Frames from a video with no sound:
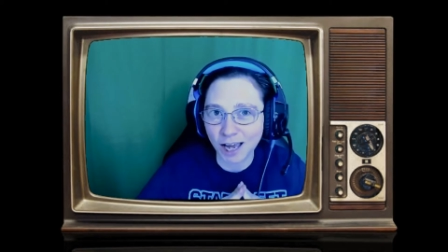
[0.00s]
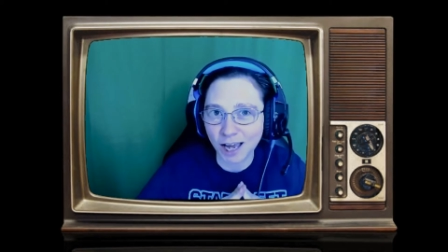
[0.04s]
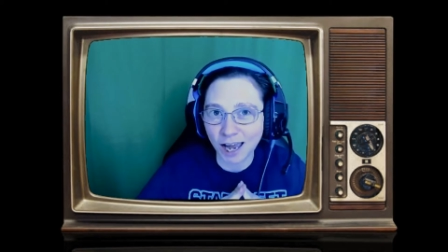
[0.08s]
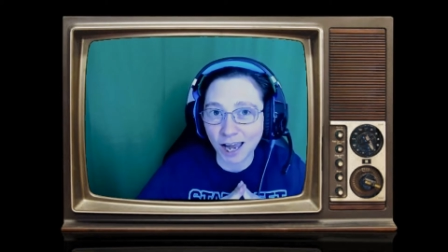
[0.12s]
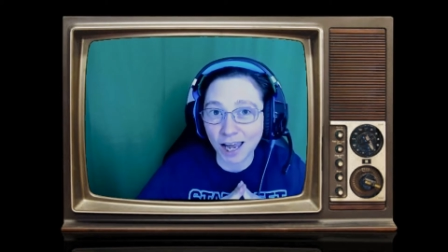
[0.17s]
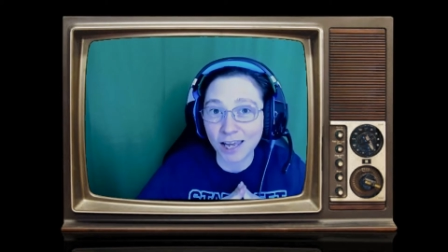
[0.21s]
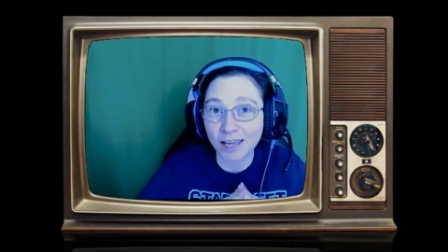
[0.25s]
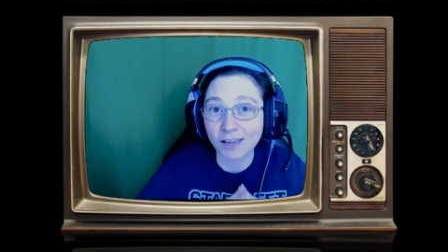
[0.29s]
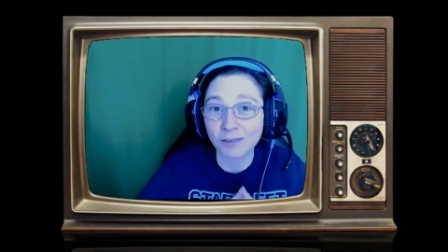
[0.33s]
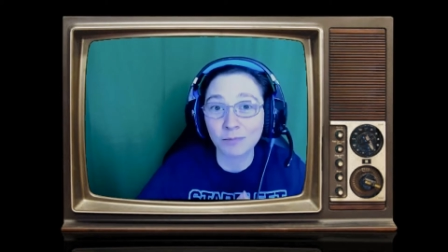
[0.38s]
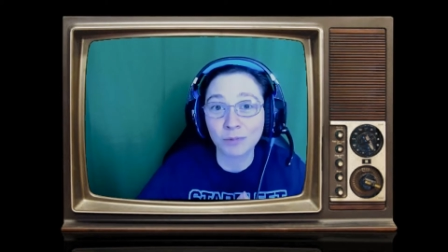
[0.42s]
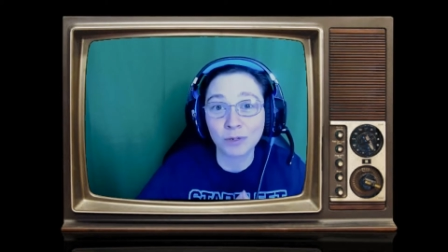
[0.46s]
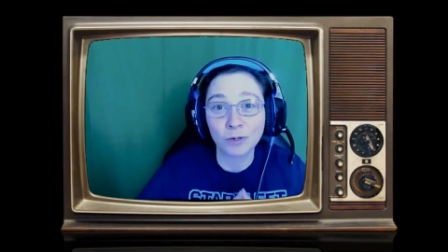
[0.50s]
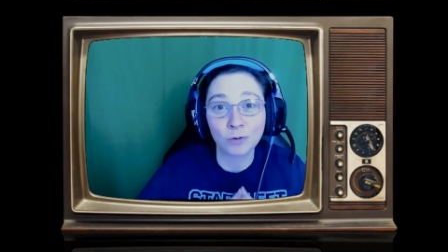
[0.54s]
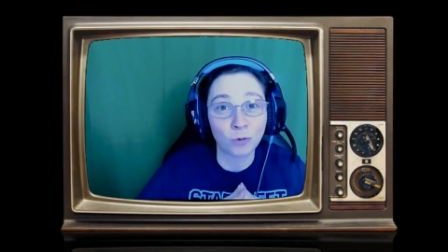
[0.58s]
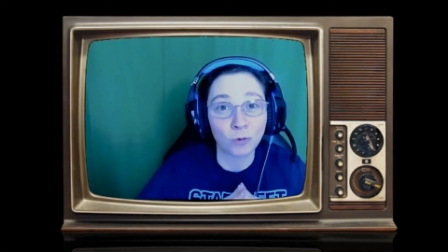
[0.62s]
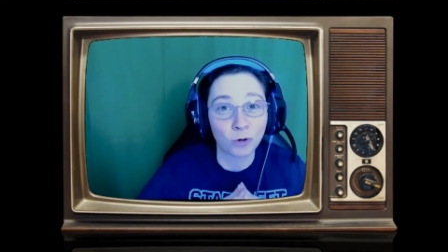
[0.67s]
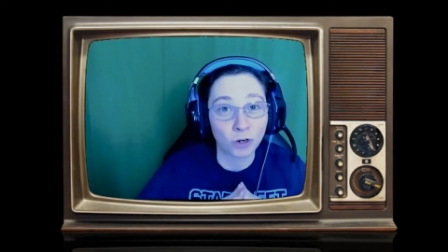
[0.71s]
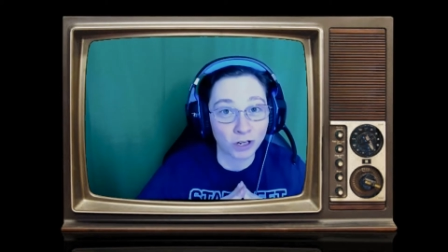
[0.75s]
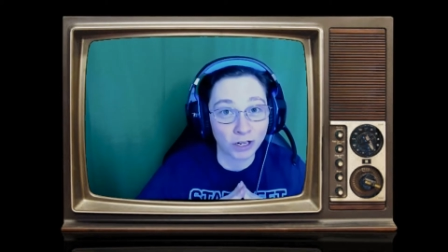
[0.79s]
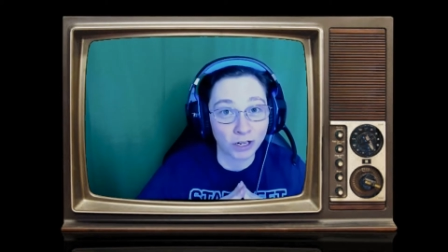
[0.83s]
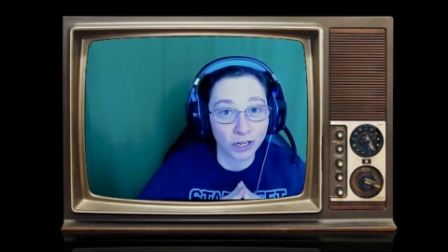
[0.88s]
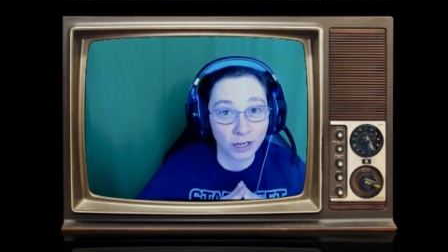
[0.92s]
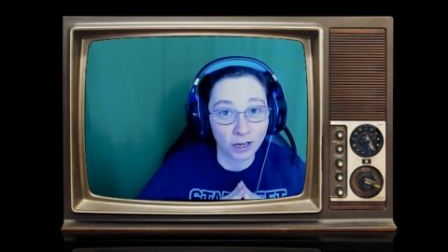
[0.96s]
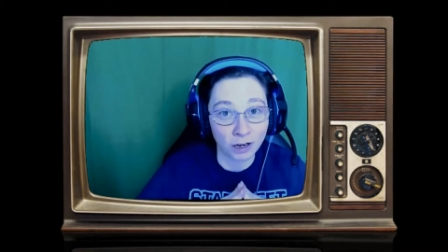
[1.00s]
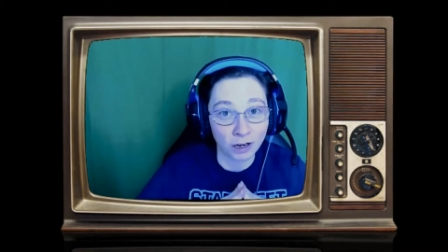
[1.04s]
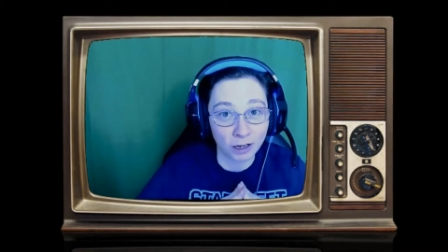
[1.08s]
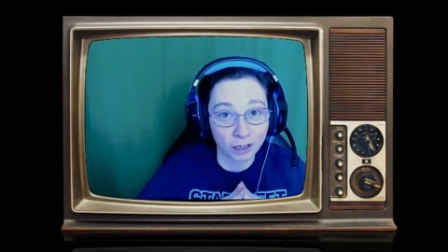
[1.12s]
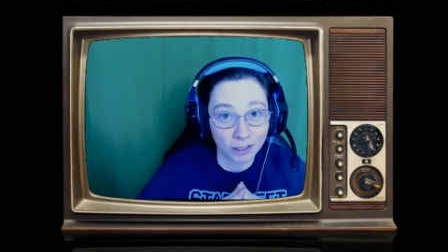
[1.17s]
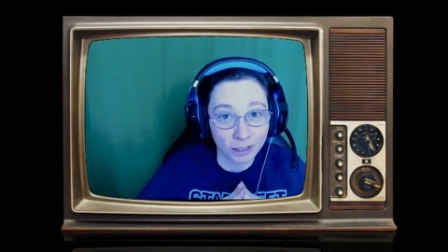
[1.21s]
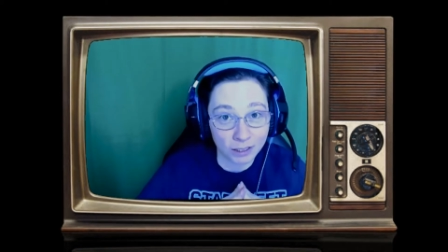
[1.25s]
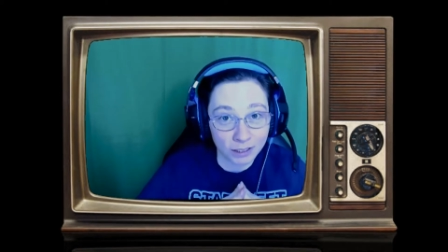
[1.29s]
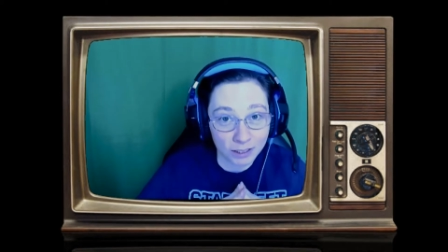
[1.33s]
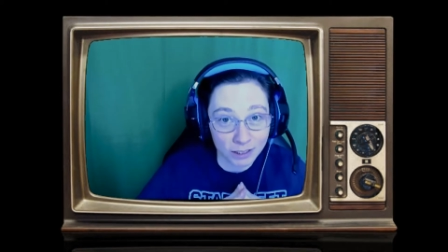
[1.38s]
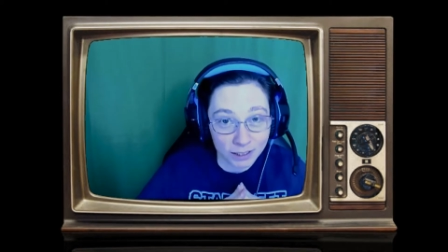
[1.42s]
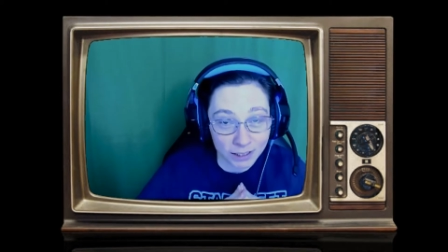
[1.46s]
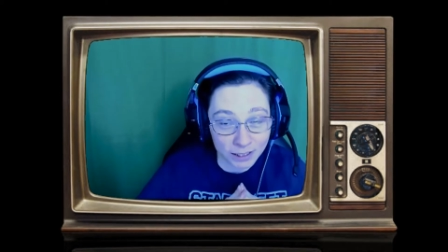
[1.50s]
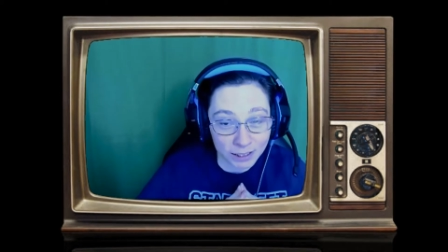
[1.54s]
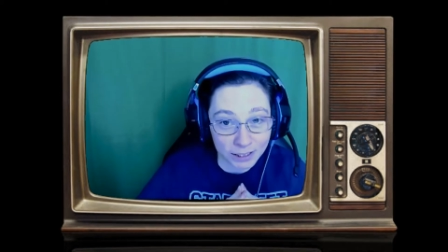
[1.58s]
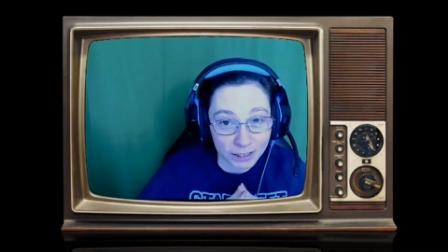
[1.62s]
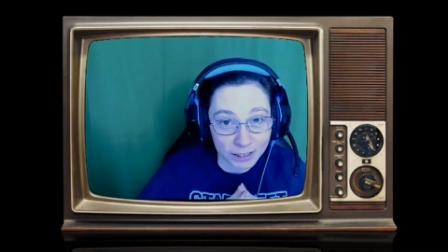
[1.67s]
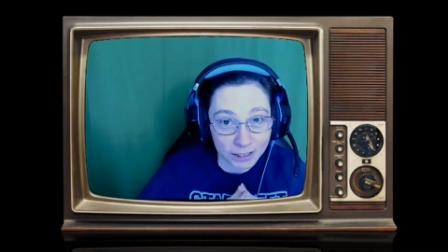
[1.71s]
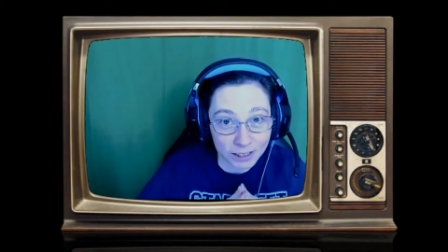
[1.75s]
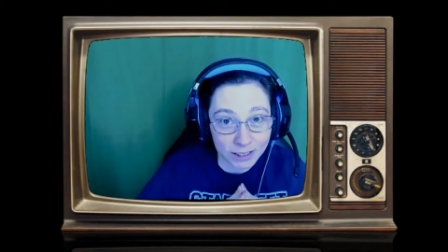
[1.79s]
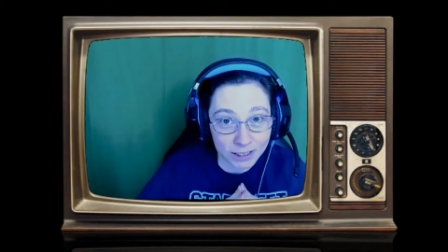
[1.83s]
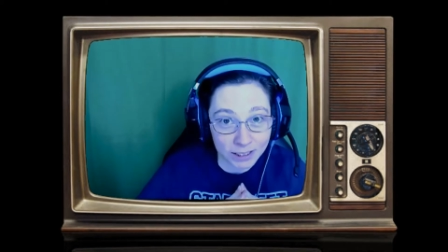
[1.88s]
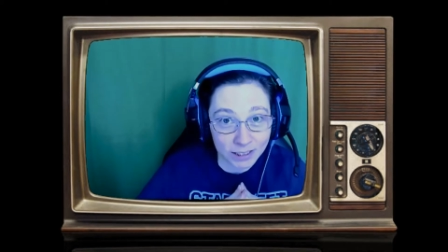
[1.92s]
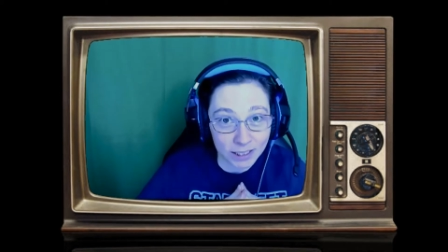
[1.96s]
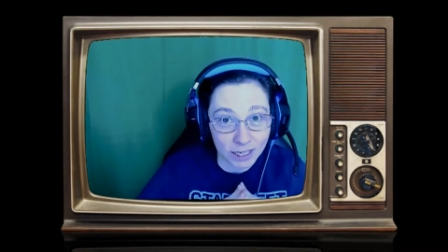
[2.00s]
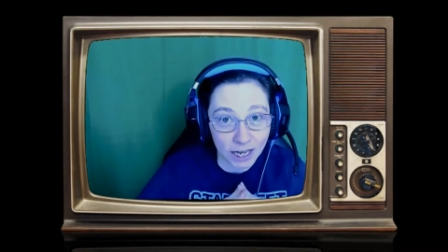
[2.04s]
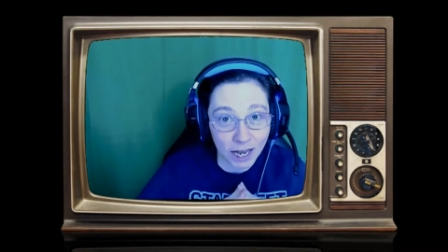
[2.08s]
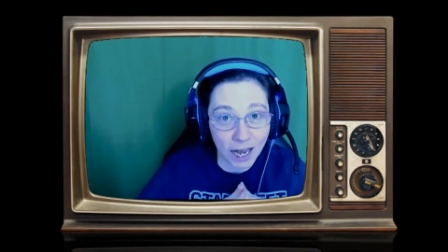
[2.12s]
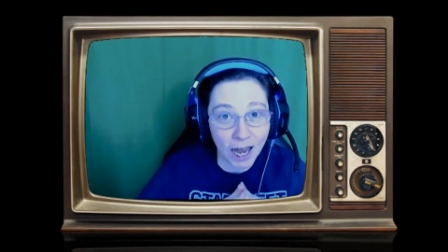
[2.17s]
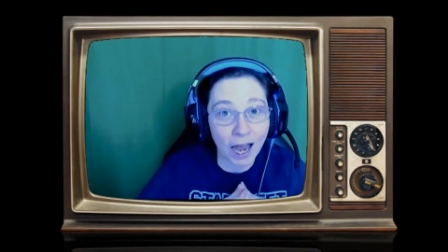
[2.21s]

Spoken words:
I have been working on since